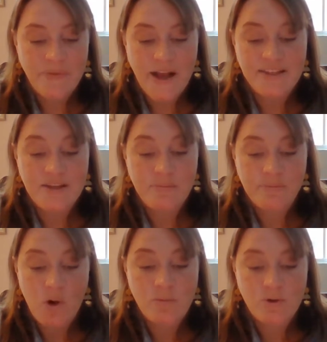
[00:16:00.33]
I
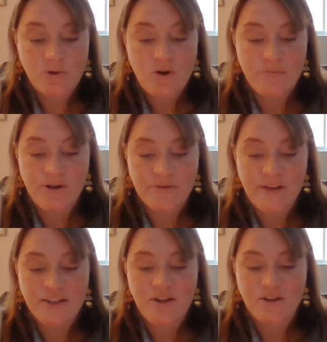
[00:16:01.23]
seem almost normal,
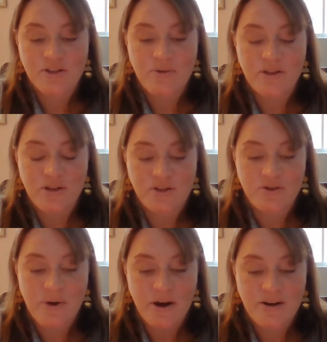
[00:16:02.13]
as long as no one looks
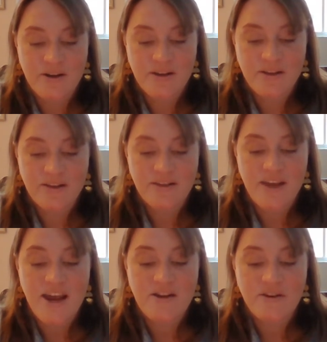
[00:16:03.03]
too hard.
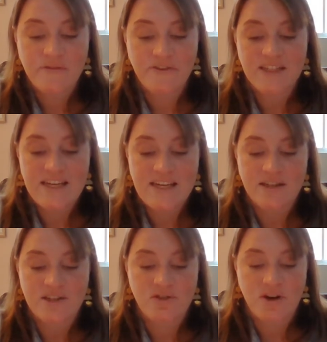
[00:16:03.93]
The anger and fatigue
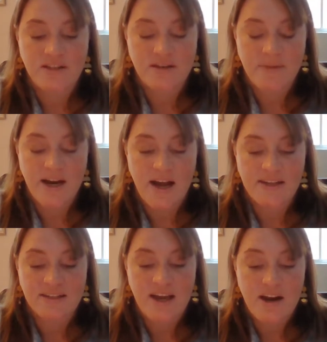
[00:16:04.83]
and distrust in my
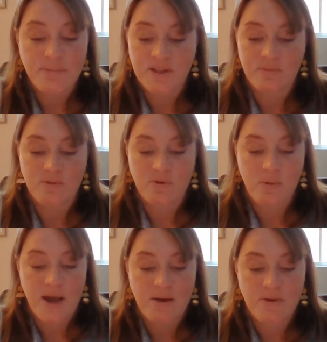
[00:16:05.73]
eyes cannot be smoothed
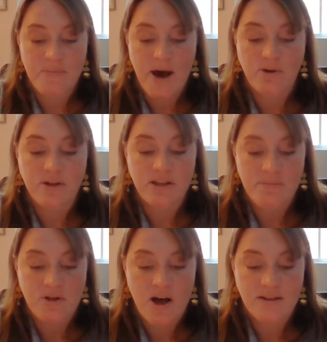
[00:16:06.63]
away with powder and
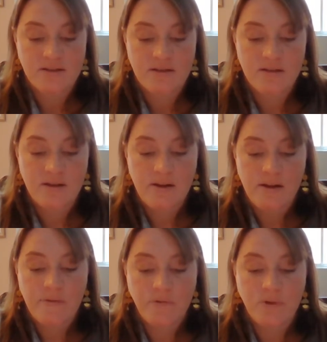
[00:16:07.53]
lip gloss.
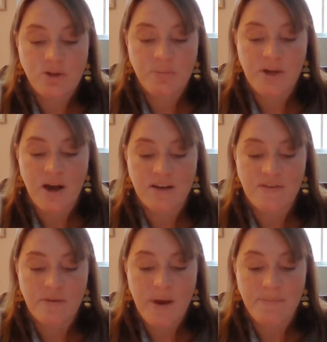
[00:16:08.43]
Those are beyond
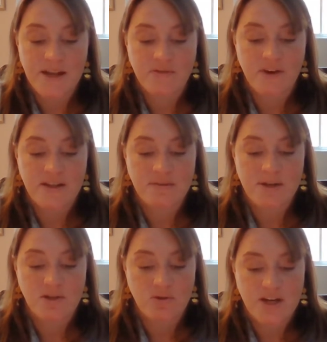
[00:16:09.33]
even my best friend's
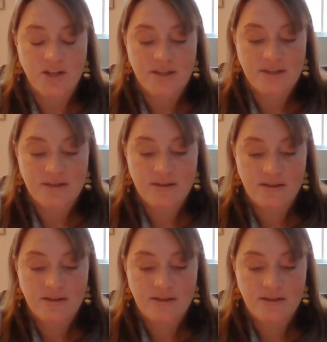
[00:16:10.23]
ministrations.